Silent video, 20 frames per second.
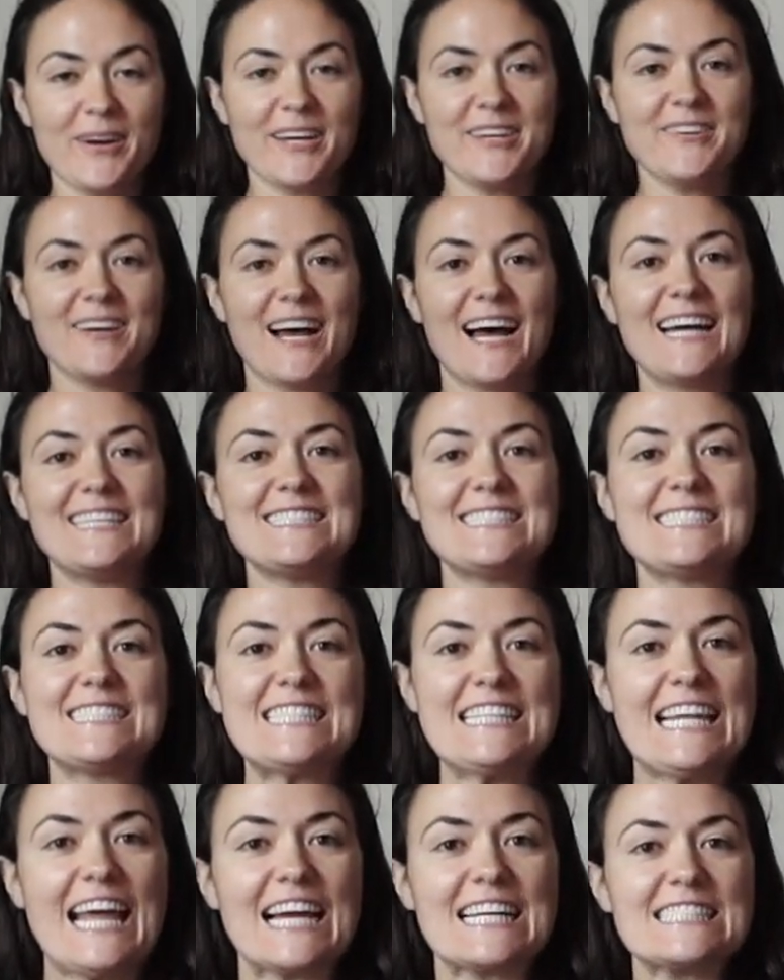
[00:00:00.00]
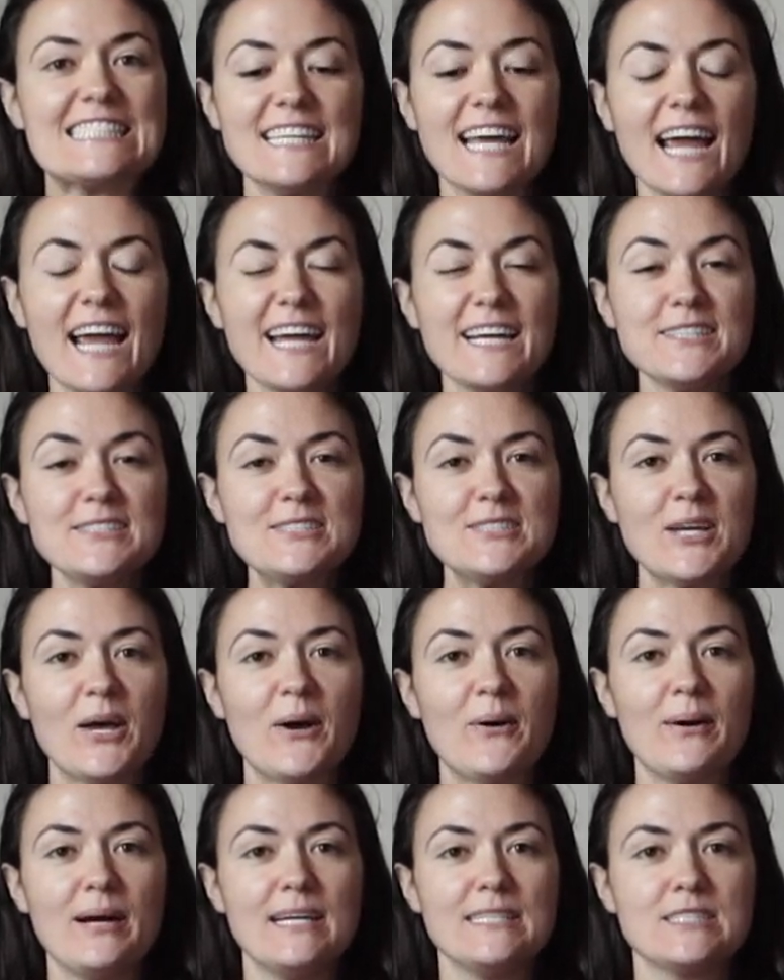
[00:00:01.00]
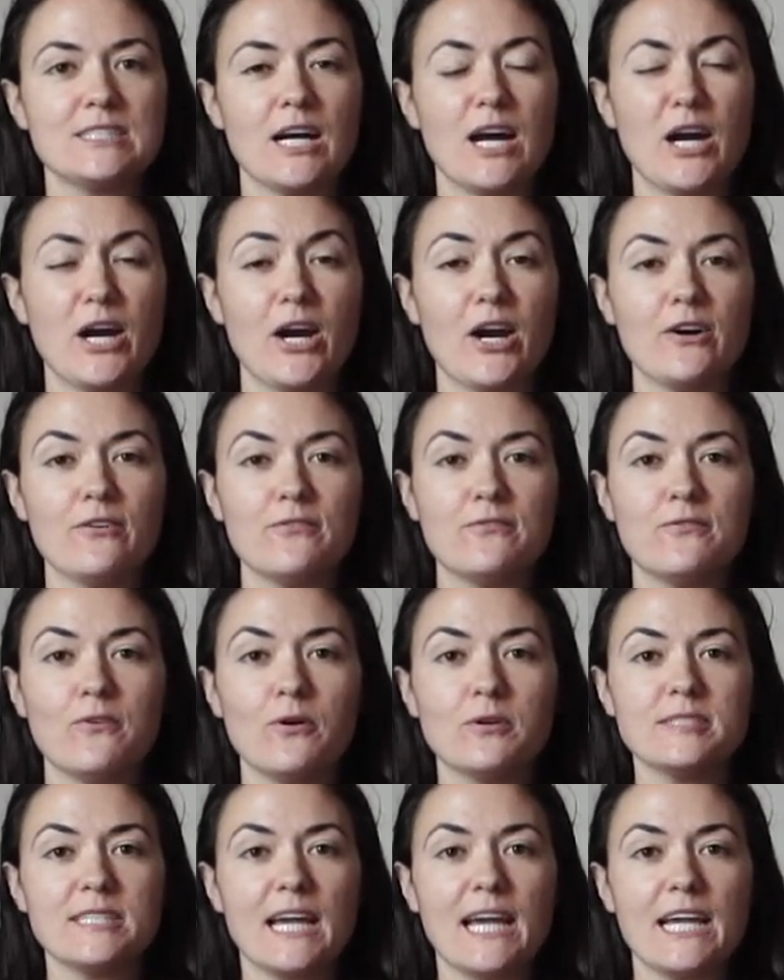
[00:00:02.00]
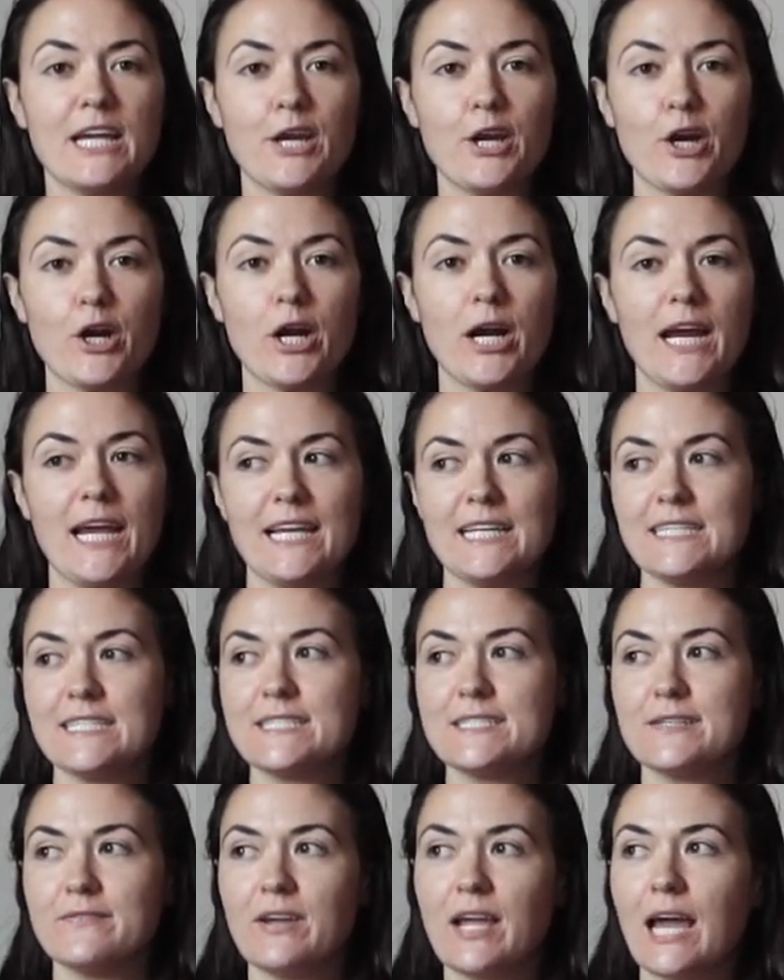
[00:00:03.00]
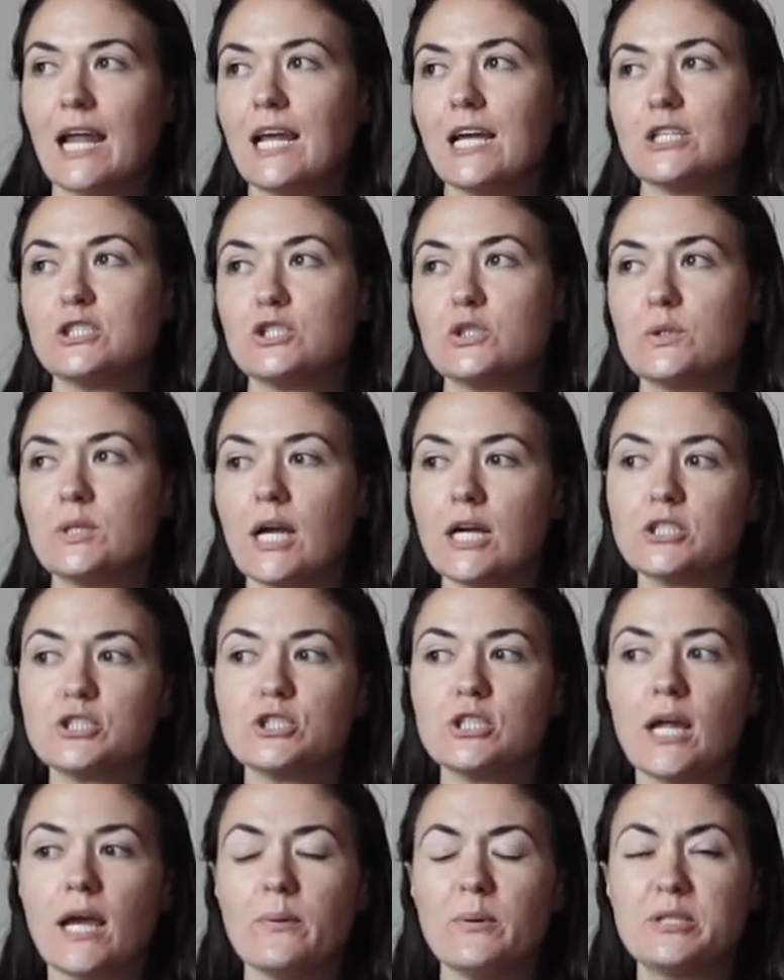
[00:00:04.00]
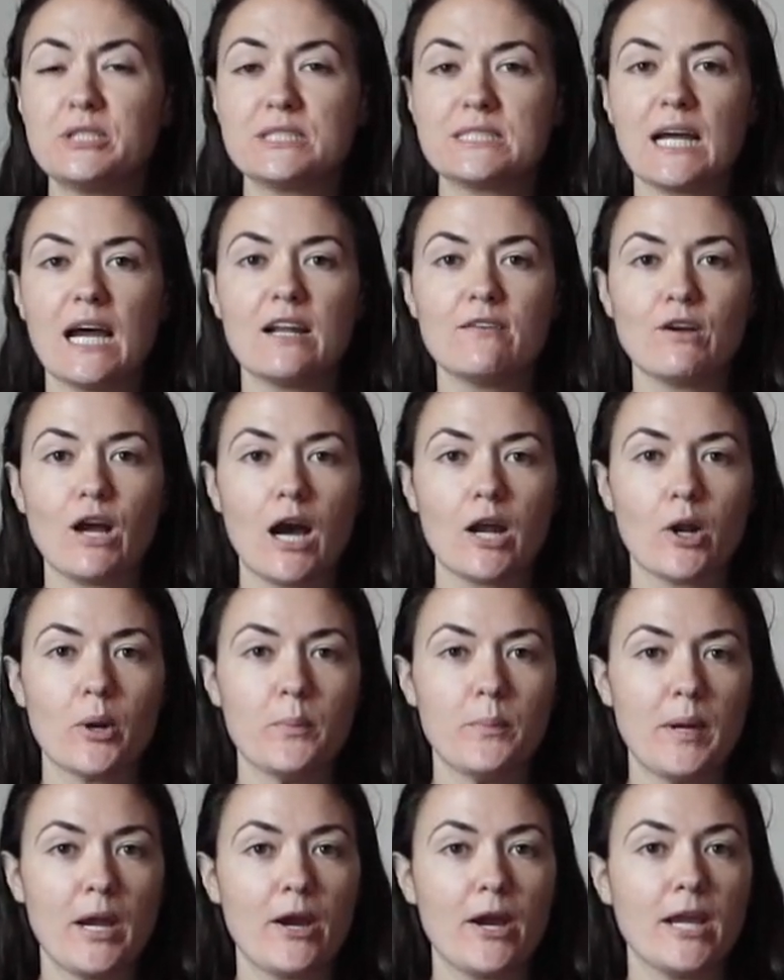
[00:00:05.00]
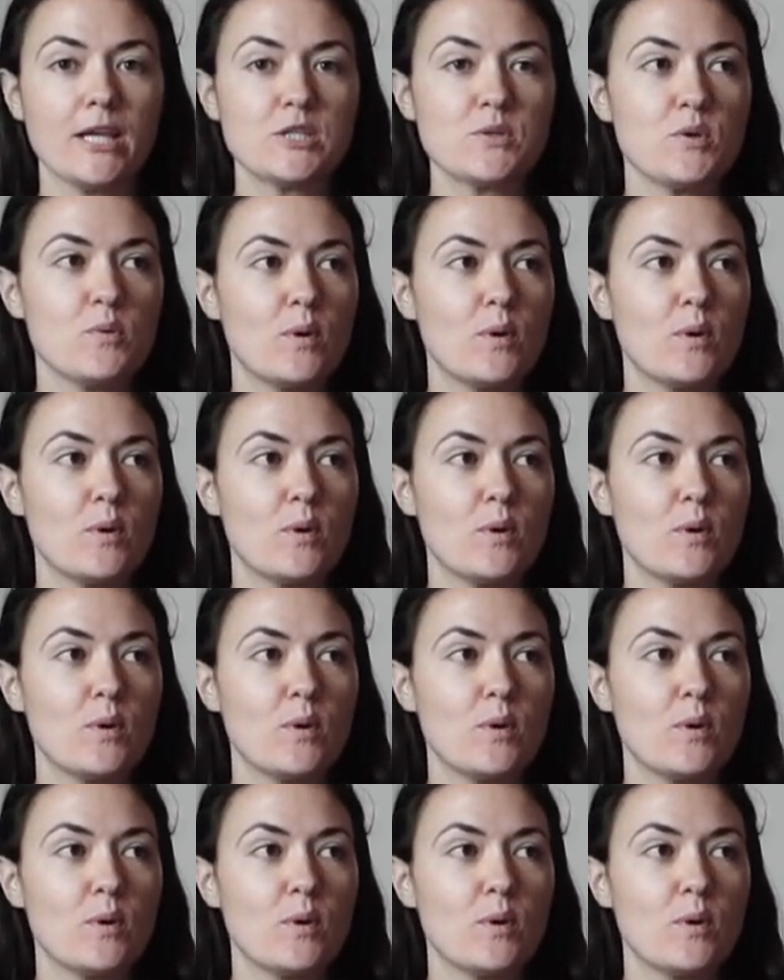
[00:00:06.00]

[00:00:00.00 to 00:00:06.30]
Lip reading: Guys, it's the next day, so it's our full day here in Savannah. So yesterday we just kind of got our bearings.